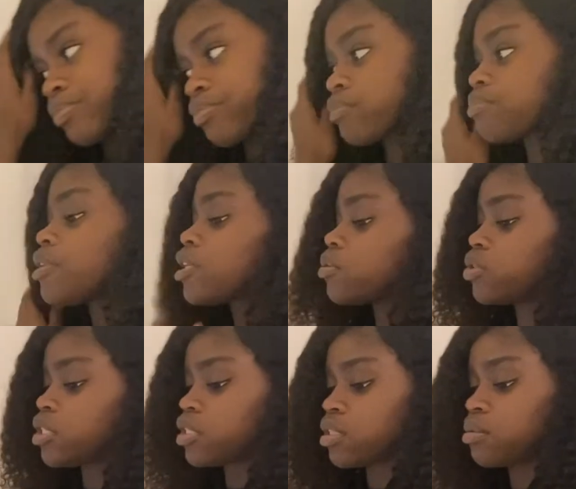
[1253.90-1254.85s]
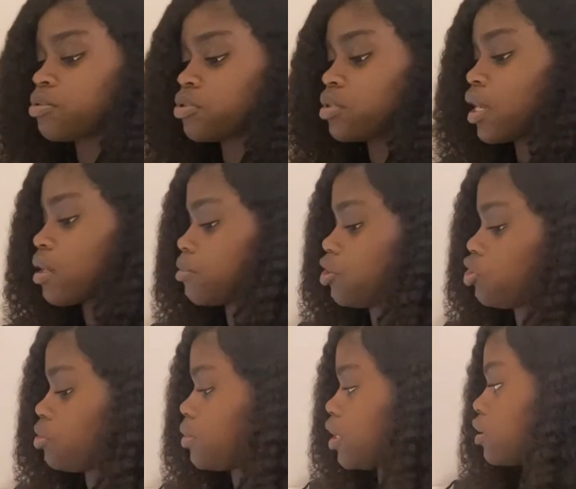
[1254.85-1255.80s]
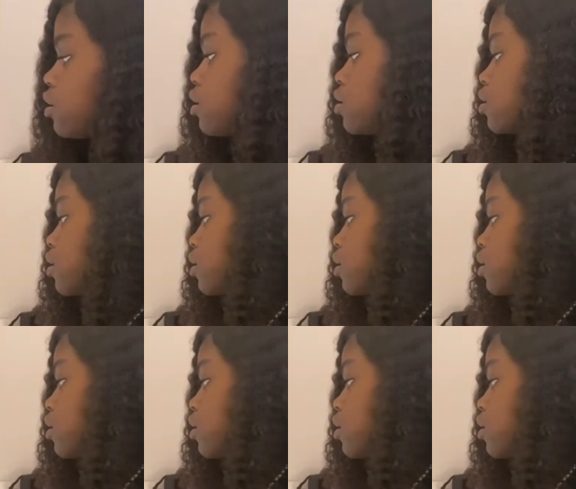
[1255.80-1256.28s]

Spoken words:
being reasonable in how much you make and things like